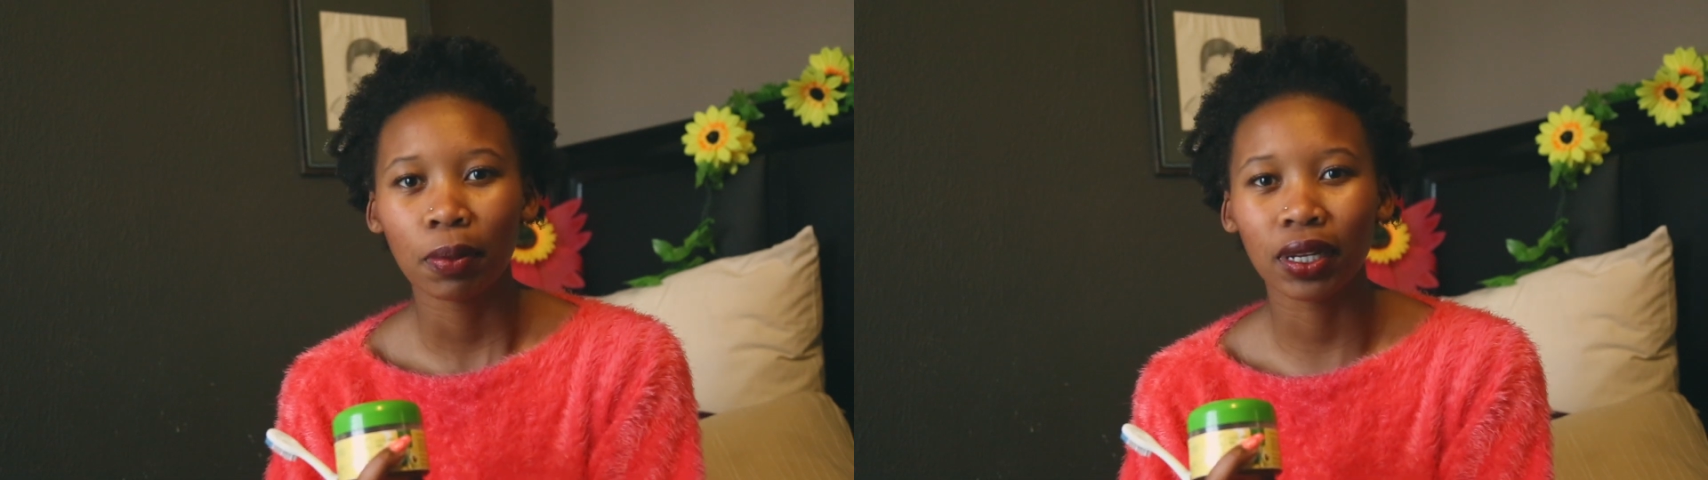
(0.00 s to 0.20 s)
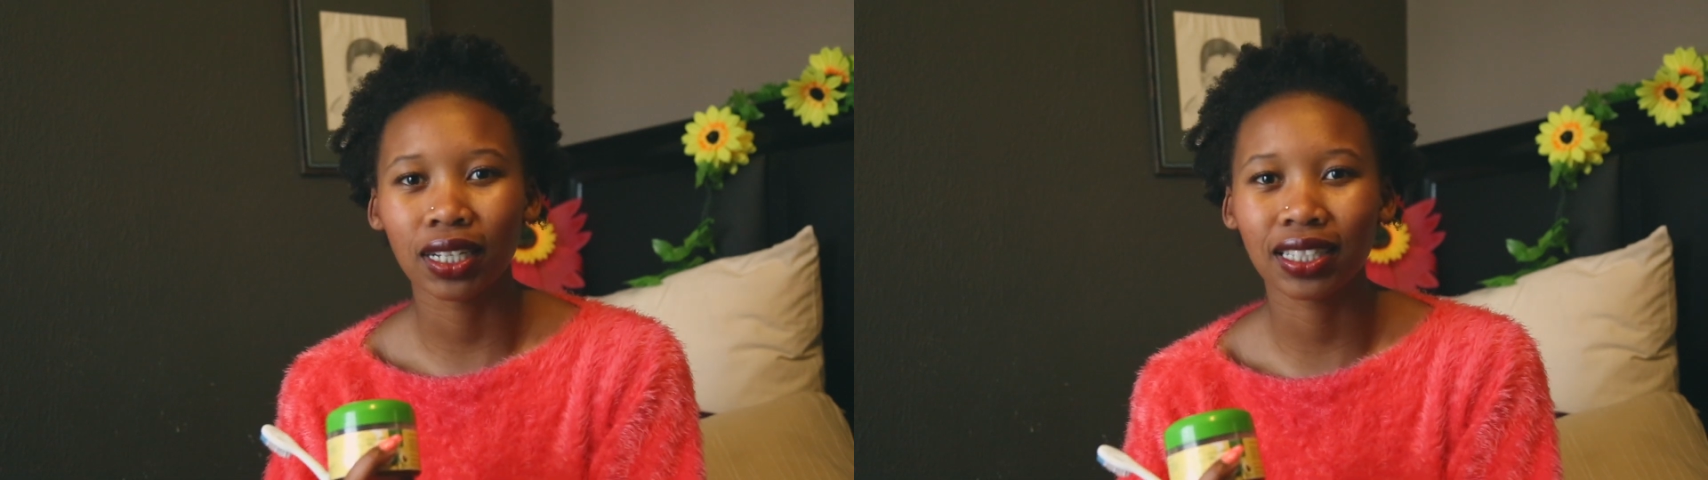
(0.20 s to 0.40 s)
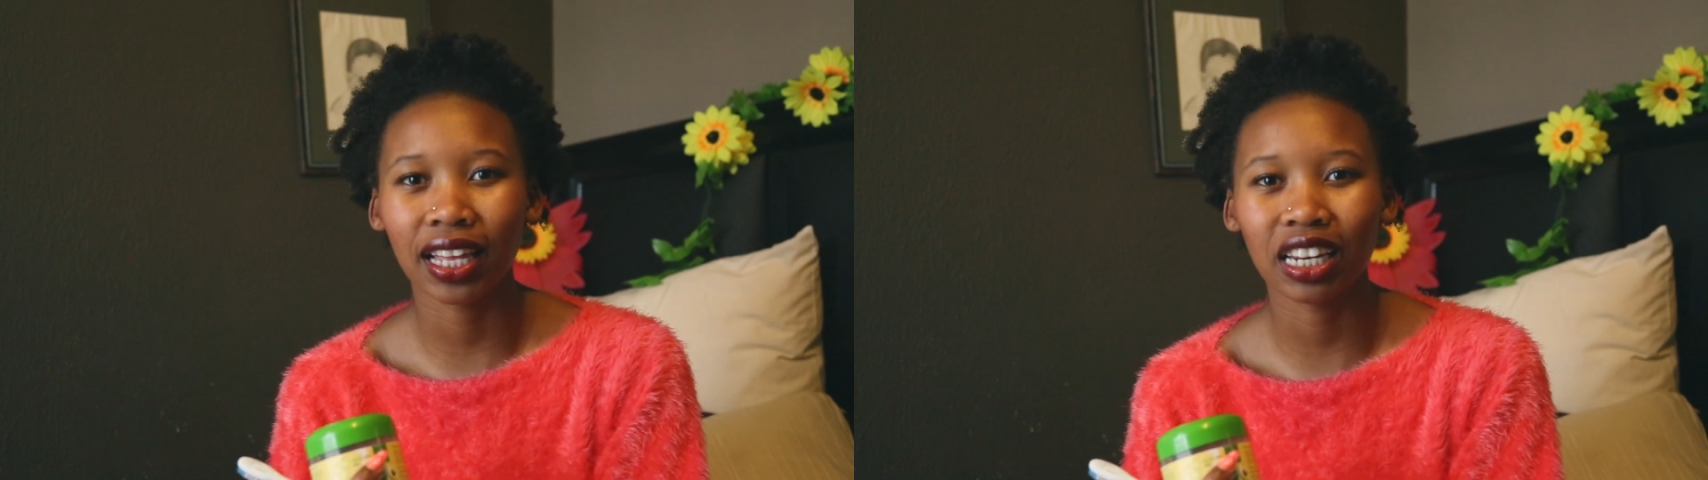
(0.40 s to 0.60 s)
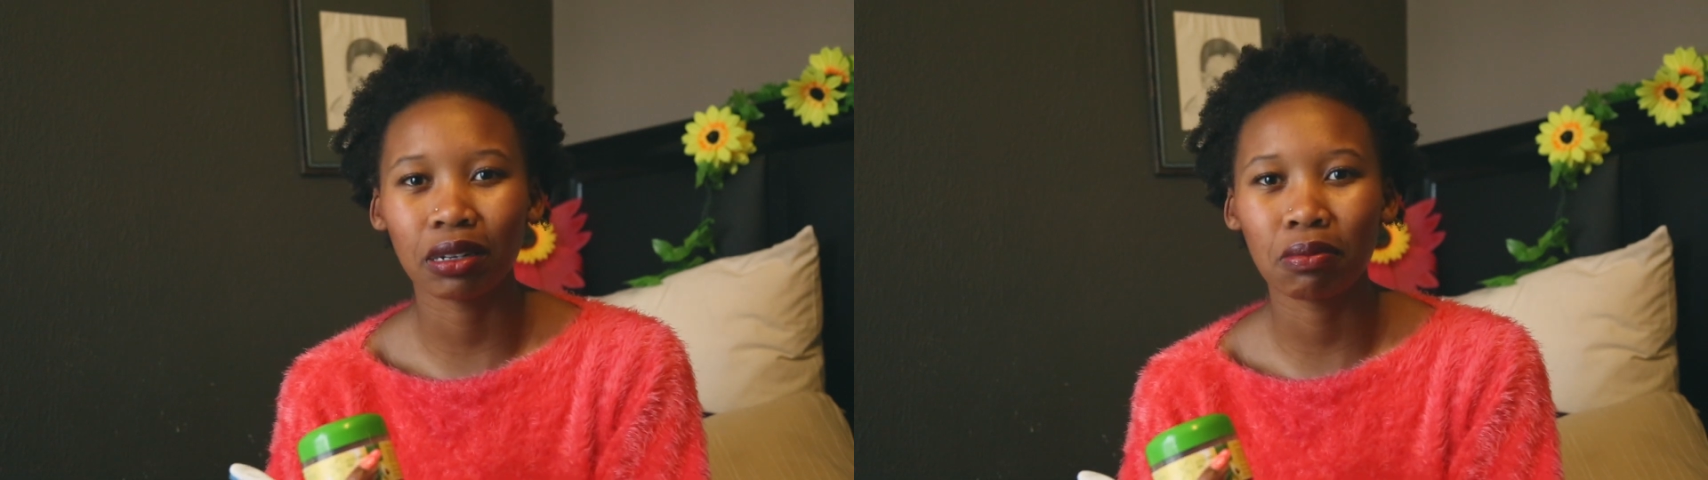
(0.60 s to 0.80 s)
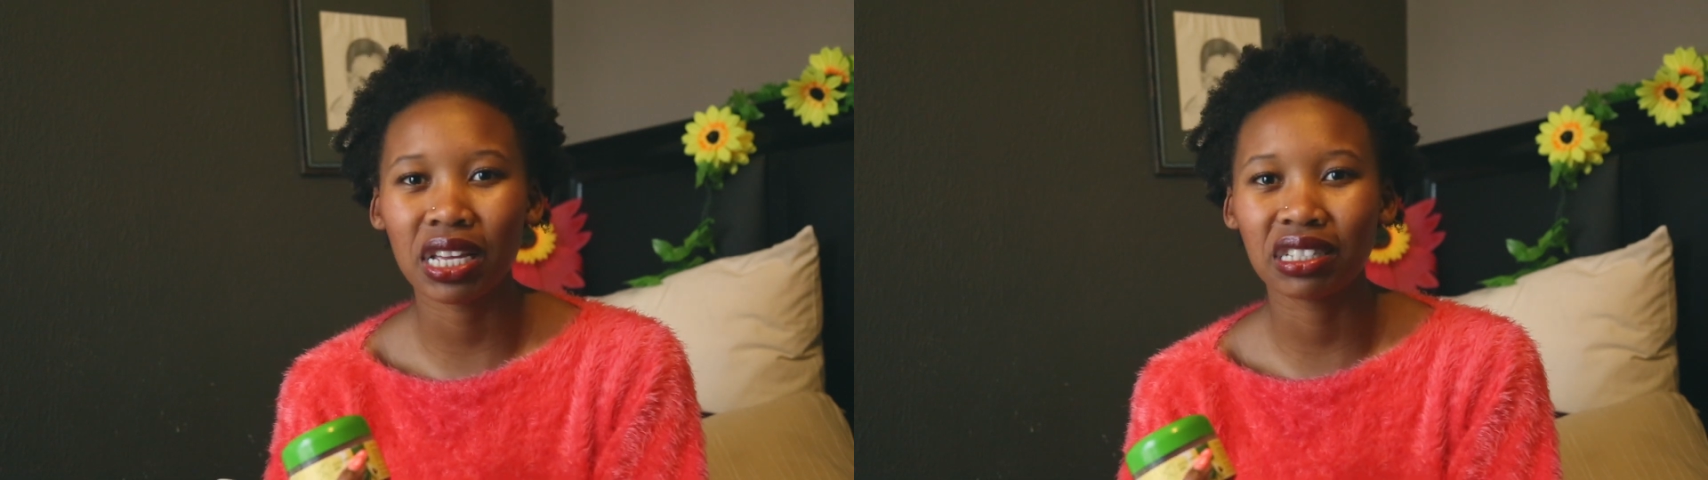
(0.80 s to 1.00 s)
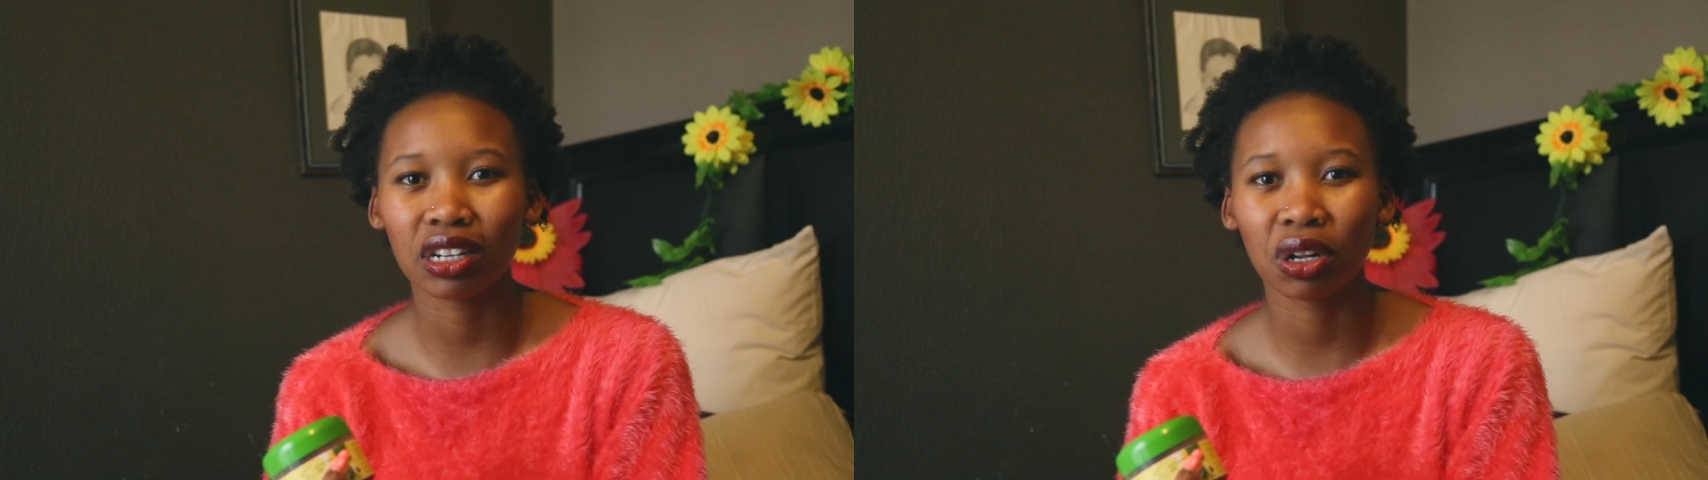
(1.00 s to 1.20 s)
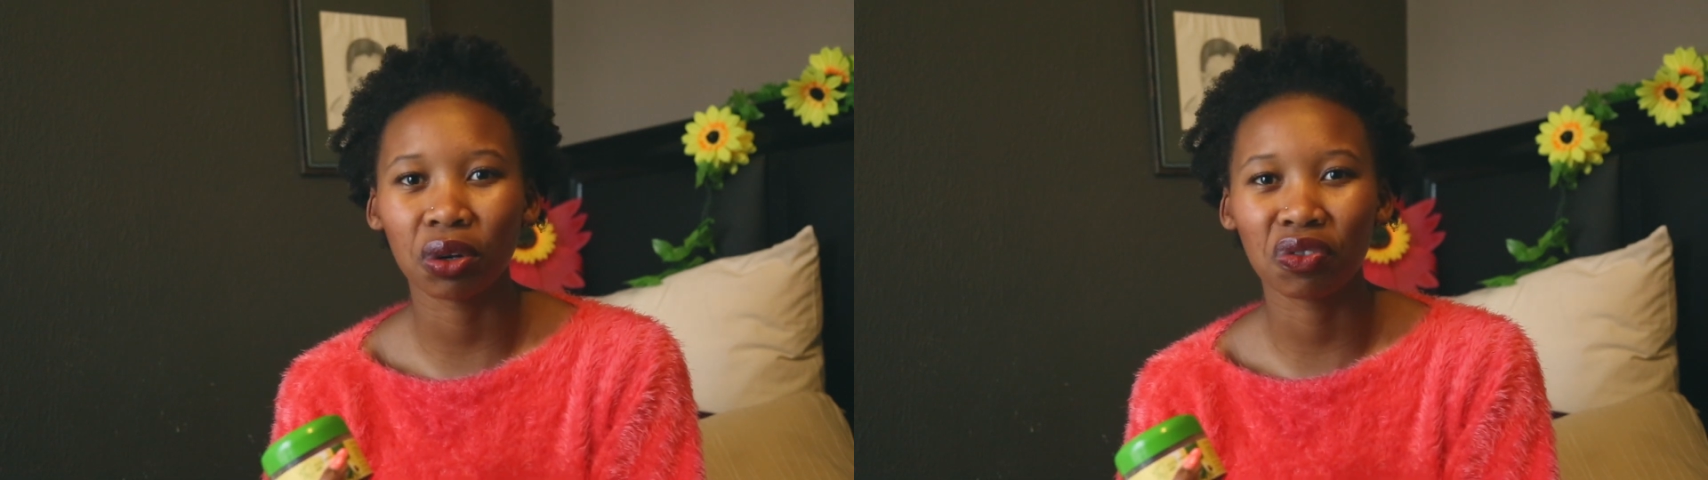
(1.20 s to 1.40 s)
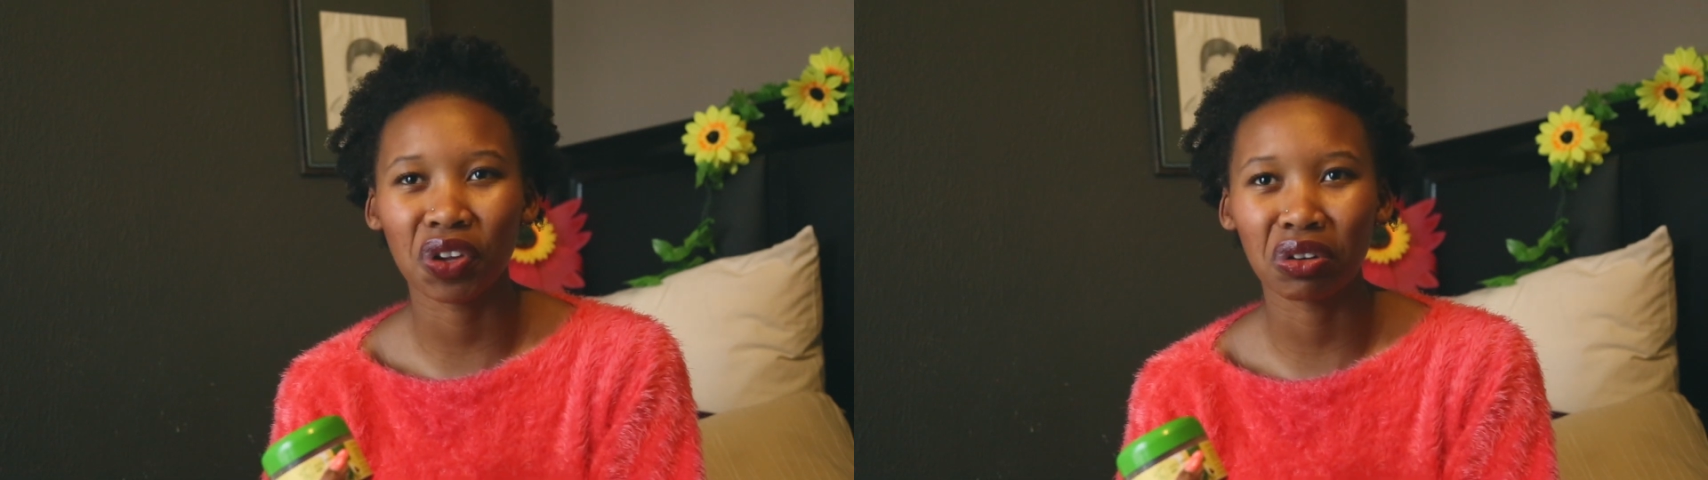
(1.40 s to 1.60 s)
because then it makes it
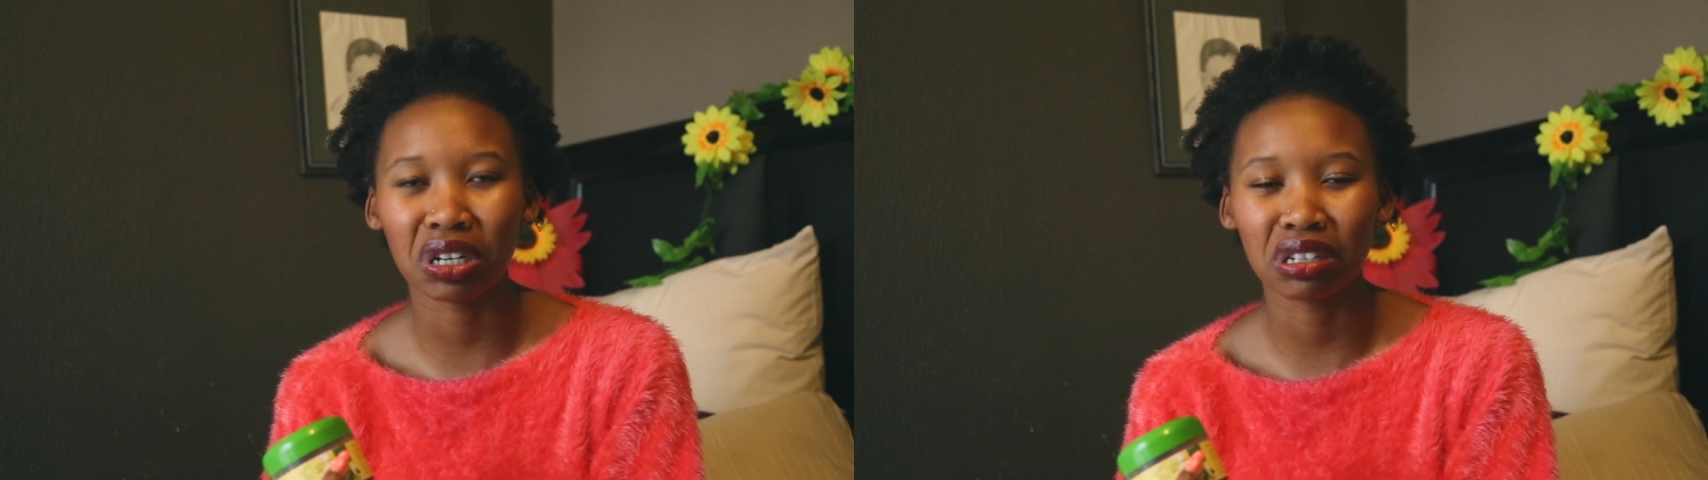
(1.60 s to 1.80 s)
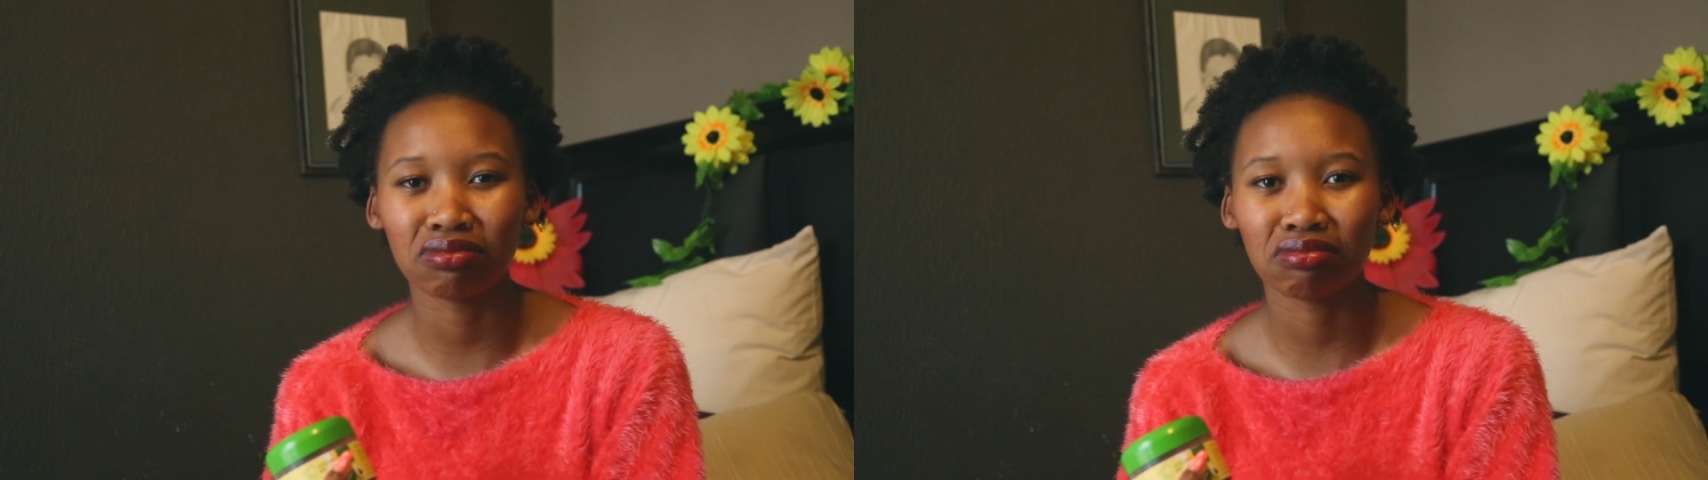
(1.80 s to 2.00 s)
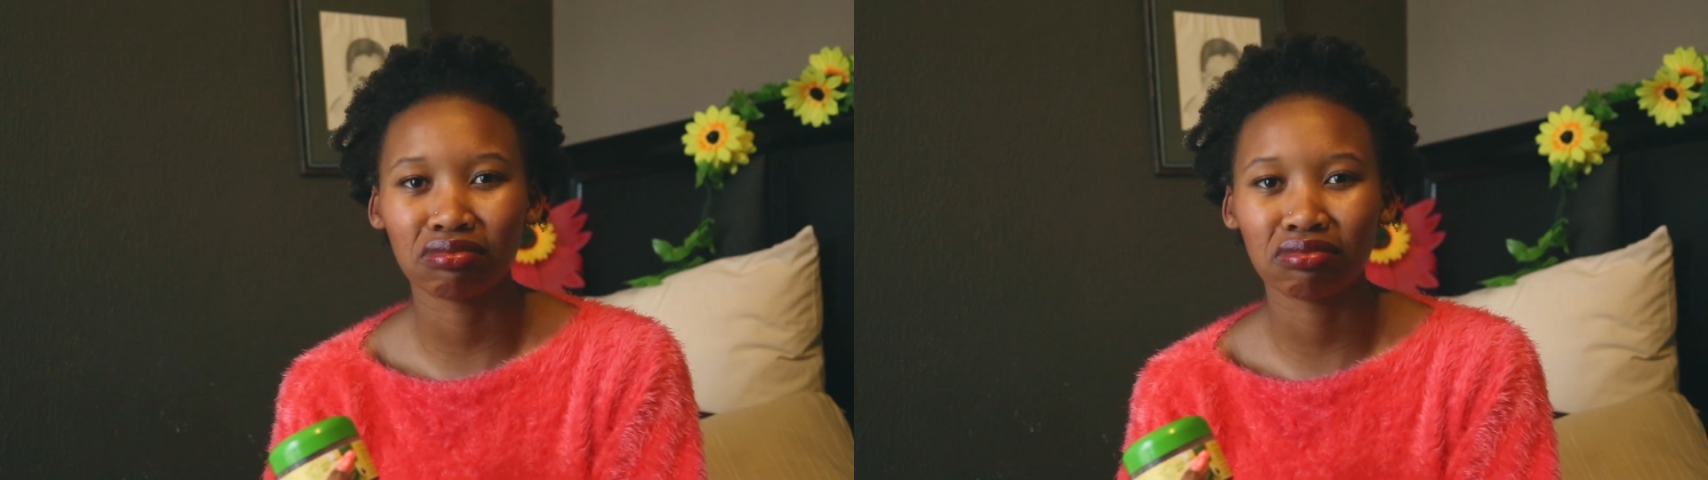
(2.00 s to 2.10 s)
look very,